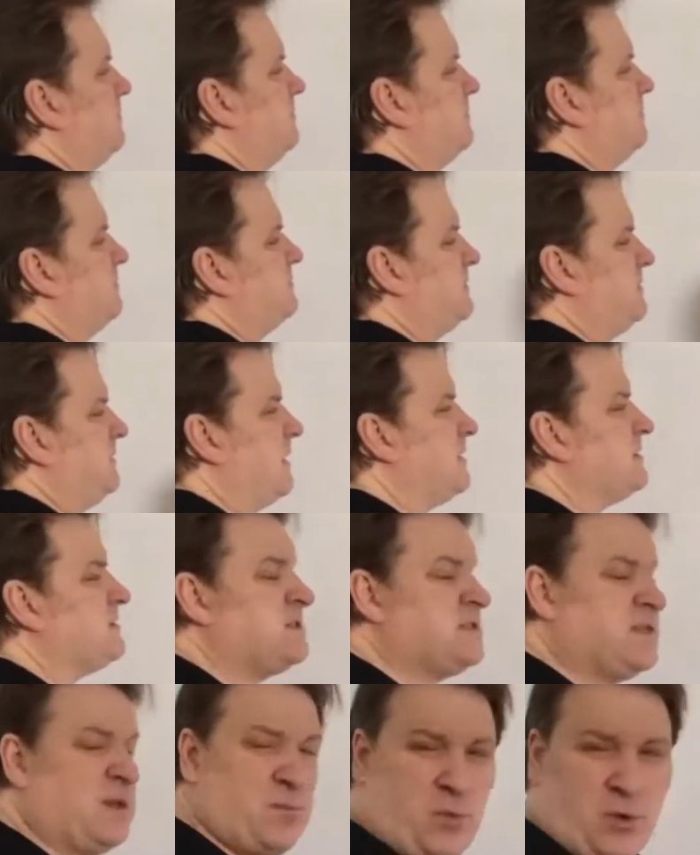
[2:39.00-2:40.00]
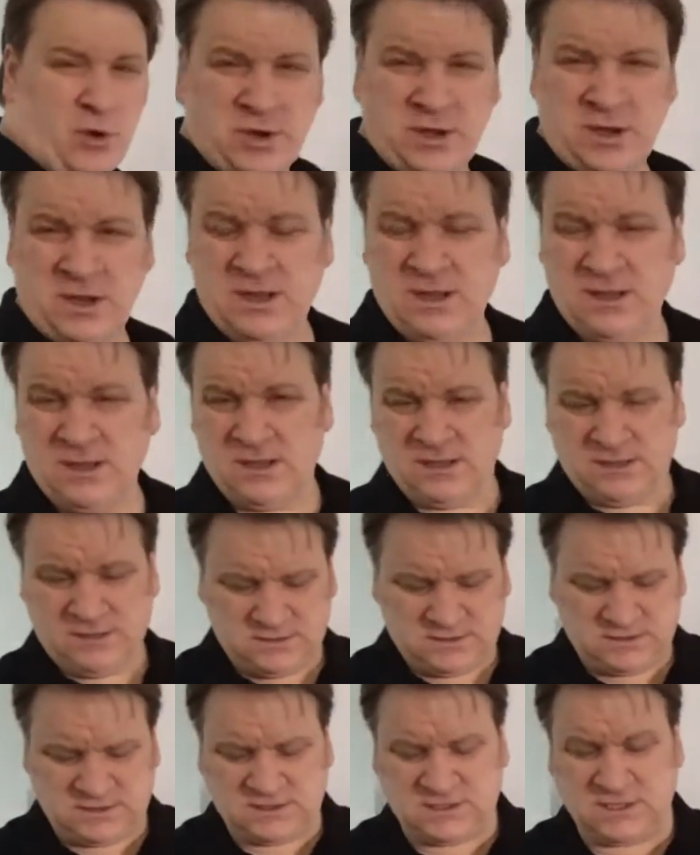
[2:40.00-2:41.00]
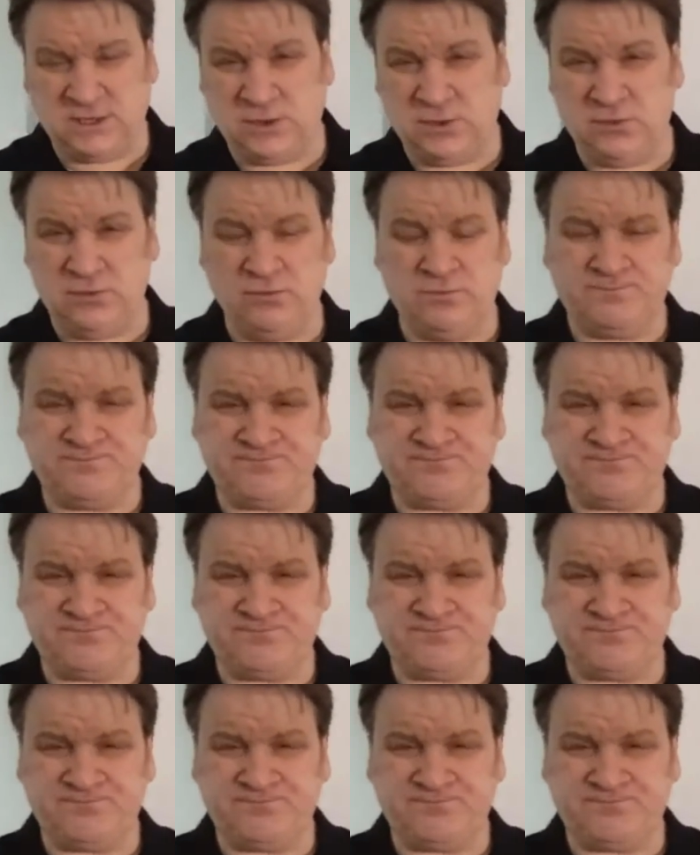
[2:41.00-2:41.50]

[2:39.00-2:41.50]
to get someone to